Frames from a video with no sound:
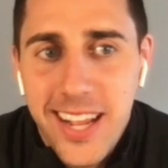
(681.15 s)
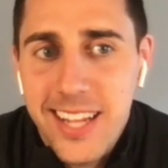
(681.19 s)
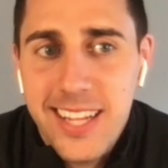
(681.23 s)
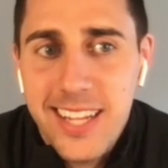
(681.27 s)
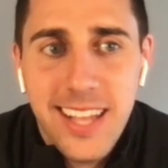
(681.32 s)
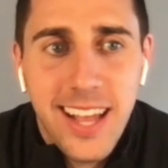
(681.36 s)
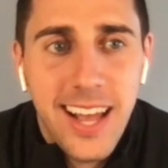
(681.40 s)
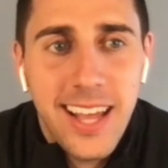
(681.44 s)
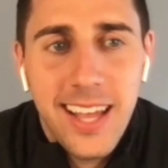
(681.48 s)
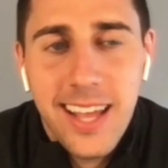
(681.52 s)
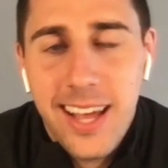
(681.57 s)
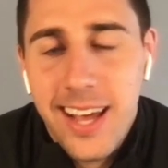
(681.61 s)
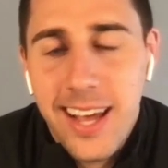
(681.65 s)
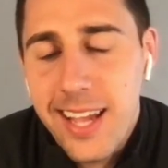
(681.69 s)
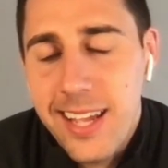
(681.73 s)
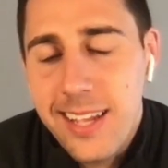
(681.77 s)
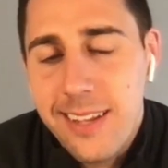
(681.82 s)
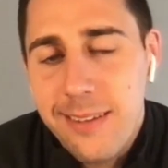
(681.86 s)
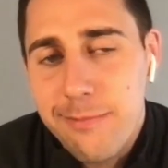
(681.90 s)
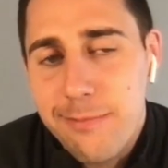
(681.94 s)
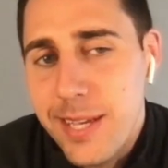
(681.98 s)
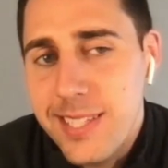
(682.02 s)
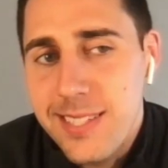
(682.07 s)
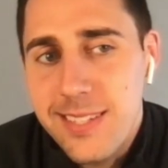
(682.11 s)
I, I,
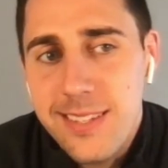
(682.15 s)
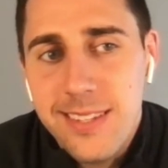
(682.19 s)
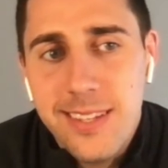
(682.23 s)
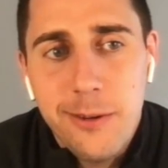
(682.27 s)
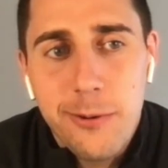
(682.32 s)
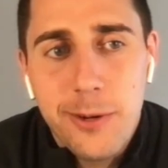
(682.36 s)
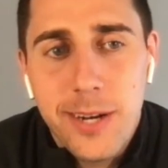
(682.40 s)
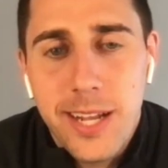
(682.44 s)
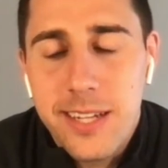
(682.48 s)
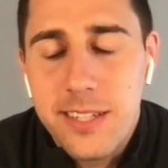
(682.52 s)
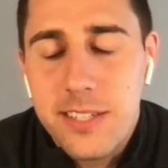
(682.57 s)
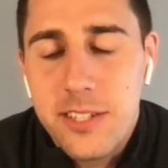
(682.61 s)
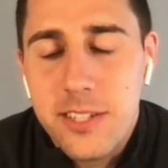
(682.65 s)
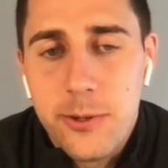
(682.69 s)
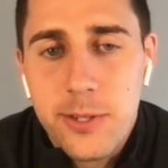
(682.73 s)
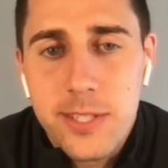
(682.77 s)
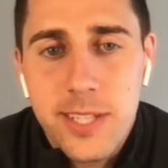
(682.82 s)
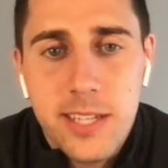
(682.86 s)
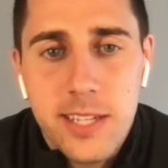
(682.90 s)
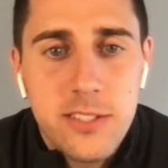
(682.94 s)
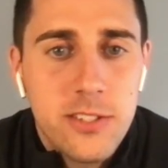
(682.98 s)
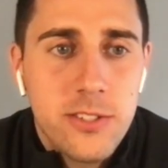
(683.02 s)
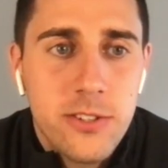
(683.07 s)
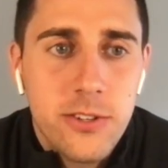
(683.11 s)
I, basically what I do is
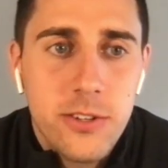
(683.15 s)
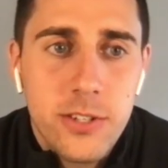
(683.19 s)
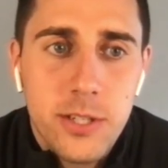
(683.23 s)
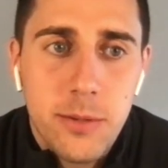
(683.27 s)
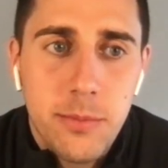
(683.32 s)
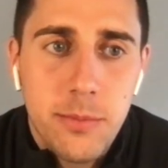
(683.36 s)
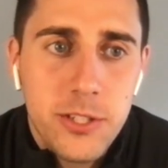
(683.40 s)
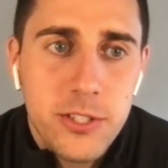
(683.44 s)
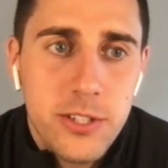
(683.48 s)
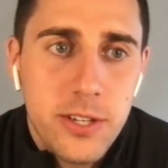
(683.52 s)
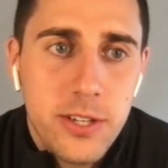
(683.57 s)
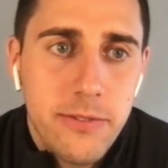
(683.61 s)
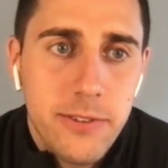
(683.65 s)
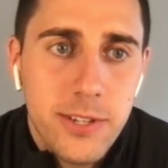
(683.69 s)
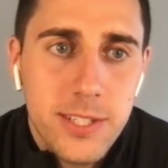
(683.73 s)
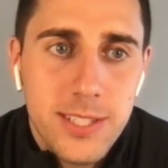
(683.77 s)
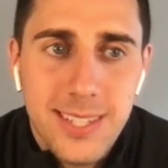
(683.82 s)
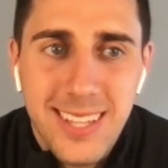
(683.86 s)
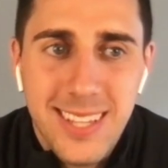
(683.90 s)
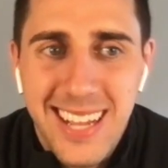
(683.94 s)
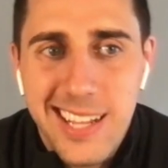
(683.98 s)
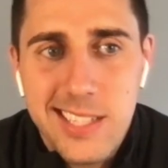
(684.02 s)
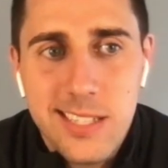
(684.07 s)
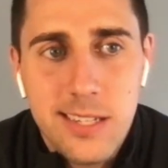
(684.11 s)
I just search a bunch of different
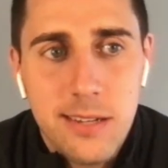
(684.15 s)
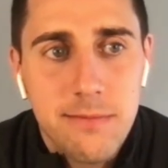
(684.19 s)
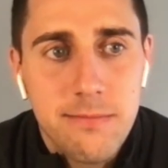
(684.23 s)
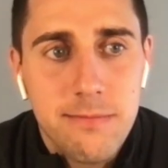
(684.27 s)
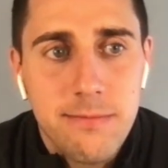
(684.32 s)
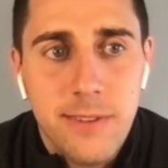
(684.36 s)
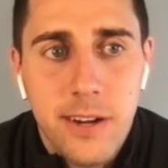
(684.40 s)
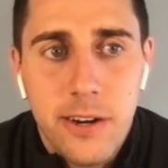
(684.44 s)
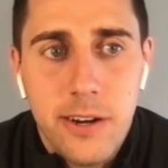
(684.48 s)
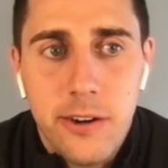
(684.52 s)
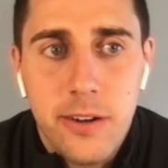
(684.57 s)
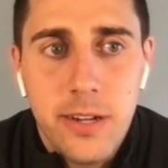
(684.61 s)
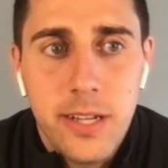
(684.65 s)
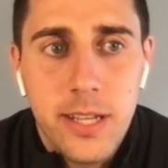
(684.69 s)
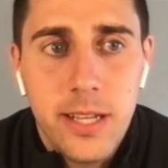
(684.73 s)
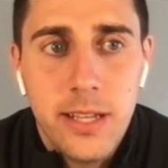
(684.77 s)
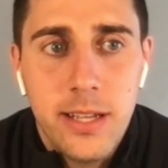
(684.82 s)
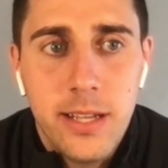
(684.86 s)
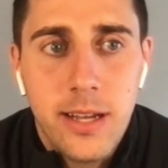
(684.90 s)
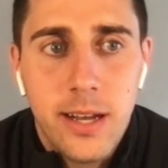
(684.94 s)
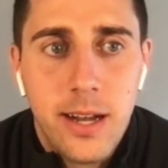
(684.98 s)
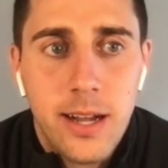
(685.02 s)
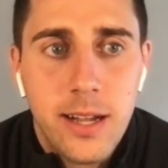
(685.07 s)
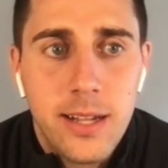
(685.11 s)
sites. I'm
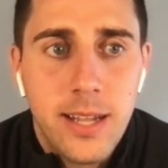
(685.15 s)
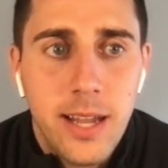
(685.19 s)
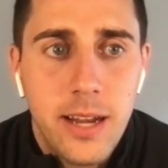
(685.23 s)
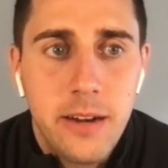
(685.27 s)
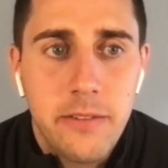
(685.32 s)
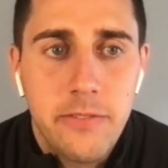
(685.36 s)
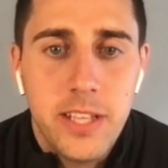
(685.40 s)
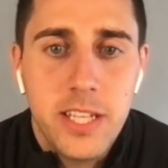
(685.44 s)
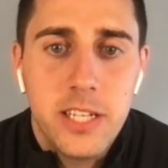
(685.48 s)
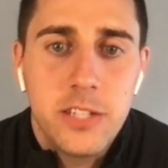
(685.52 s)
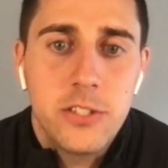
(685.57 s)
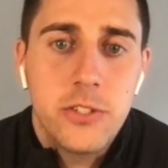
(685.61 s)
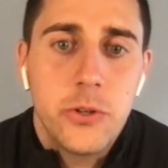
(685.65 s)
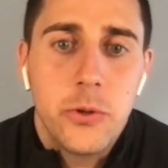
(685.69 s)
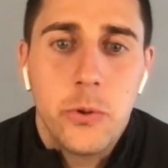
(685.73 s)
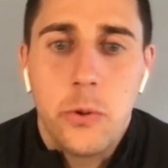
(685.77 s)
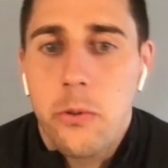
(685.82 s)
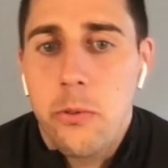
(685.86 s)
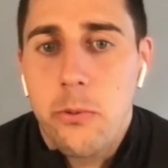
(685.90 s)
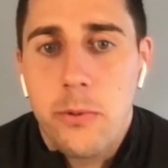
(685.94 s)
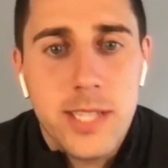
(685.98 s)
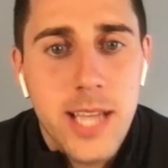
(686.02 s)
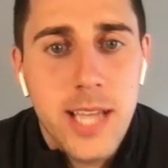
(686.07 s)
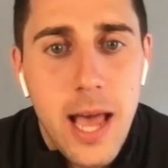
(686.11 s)
very uh, kind of in tune
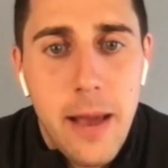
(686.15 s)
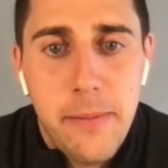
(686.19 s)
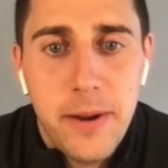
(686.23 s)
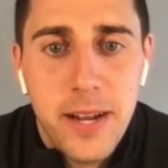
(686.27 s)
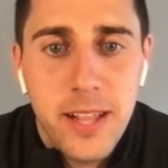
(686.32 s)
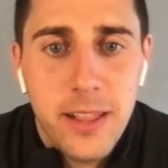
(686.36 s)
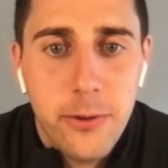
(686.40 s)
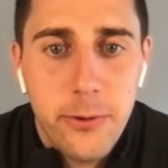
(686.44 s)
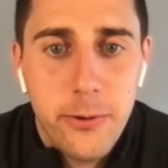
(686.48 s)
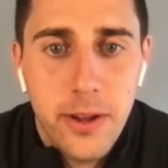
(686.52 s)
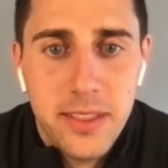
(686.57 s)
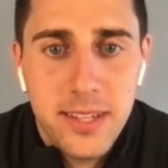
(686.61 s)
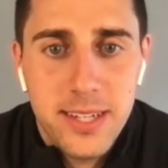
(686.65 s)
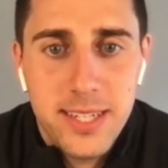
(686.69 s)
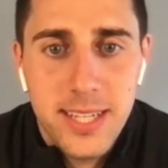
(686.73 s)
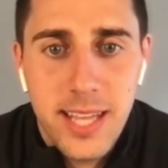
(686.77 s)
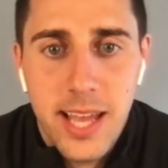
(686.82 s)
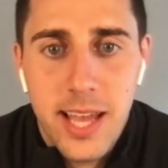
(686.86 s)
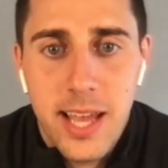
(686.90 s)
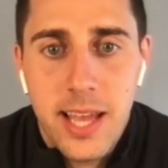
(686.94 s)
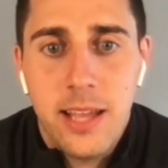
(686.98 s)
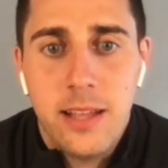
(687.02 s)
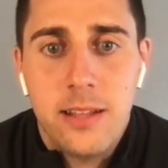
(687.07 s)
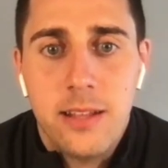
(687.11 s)
with what's happening throughout the
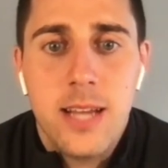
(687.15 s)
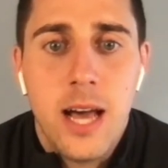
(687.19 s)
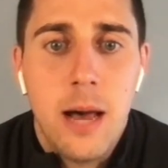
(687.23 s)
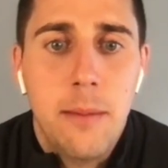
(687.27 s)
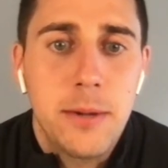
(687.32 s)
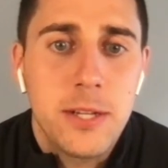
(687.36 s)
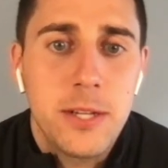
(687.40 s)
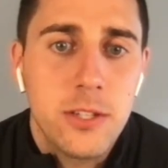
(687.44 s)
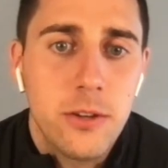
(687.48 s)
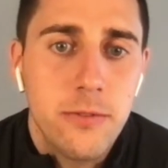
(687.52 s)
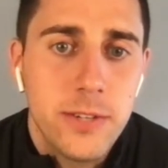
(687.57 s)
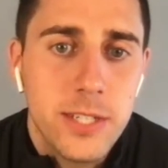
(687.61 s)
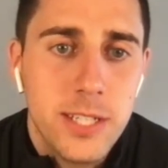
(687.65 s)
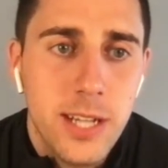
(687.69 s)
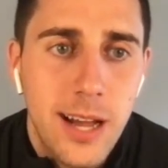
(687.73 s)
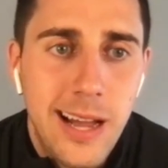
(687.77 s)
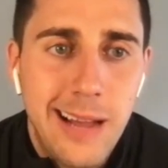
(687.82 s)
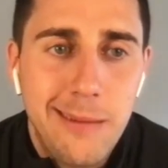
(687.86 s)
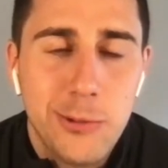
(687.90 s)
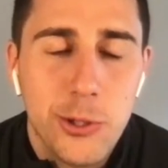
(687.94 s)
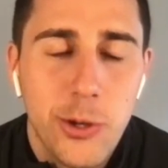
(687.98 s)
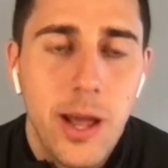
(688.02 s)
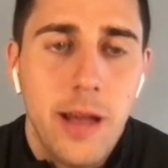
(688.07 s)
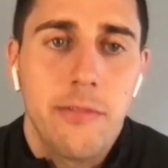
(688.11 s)
day, topics over
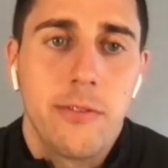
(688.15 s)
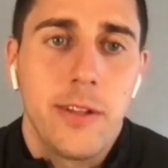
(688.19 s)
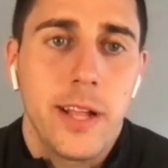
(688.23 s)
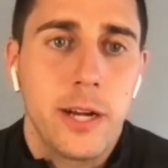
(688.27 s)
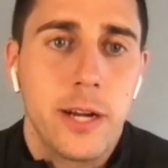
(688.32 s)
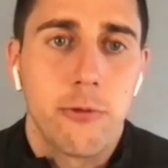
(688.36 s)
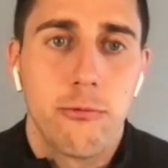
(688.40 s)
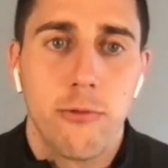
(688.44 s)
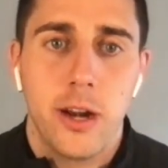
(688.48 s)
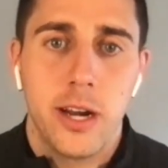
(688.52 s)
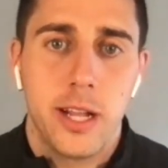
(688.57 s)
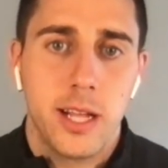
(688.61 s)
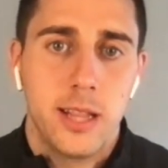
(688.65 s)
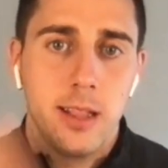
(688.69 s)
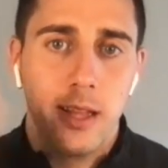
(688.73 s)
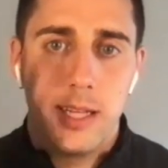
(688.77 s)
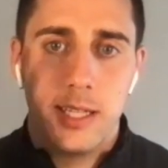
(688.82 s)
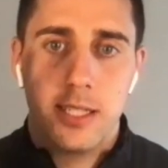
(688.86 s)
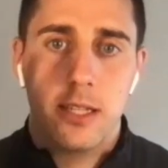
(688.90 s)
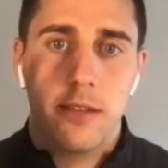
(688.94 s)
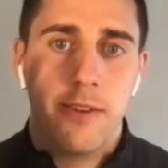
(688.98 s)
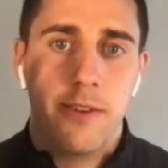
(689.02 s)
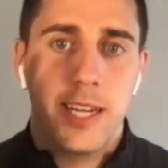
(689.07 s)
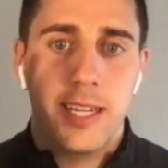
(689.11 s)
time. So I have like a running
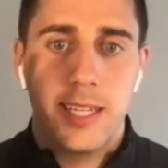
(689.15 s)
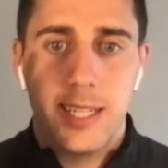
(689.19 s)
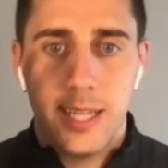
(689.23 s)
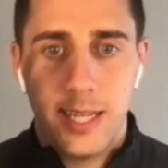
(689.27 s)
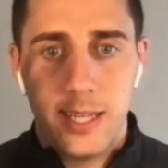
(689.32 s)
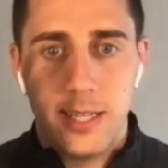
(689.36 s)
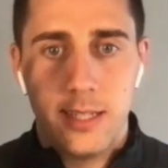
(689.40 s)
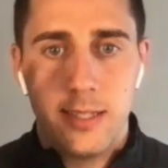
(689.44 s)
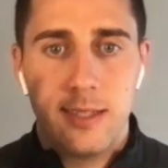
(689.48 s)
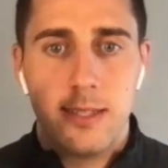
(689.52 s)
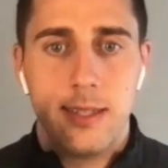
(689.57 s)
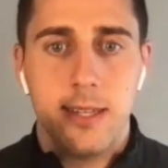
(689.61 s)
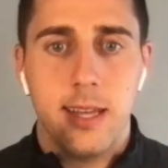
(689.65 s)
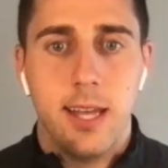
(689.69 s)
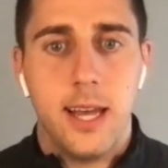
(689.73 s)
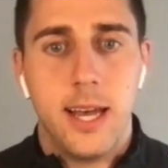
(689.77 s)
list of ideas.